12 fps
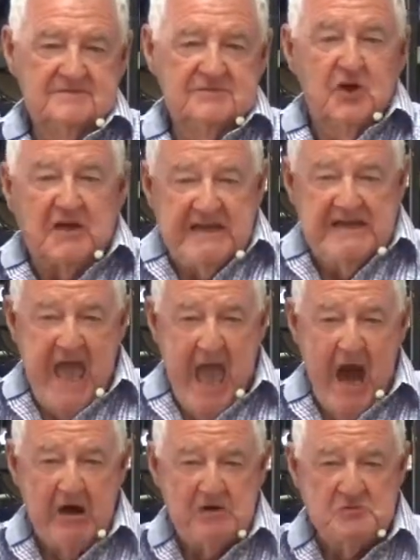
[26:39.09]
looking
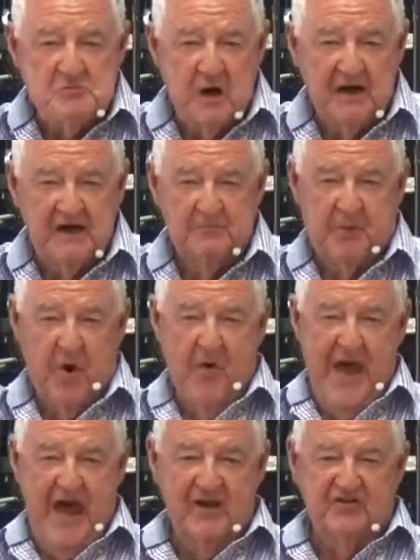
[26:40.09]
down, wanting to
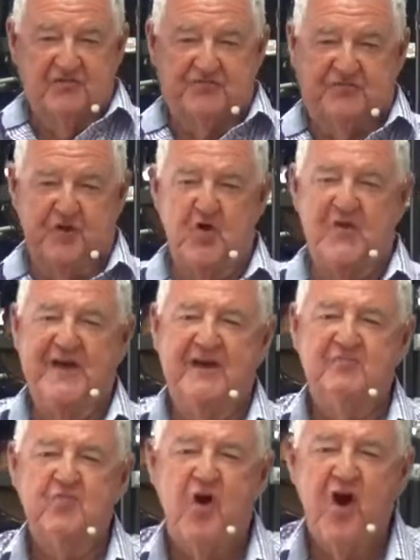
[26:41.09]
pour out His fury
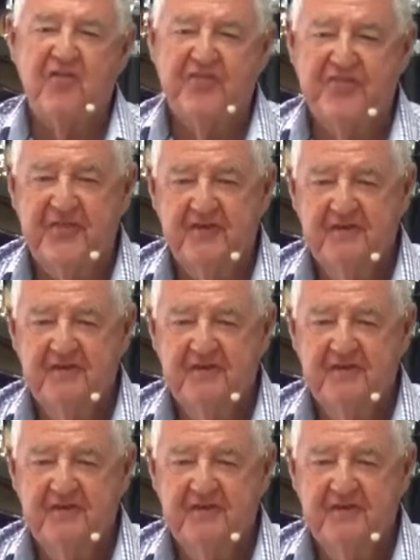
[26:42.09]
and wrath.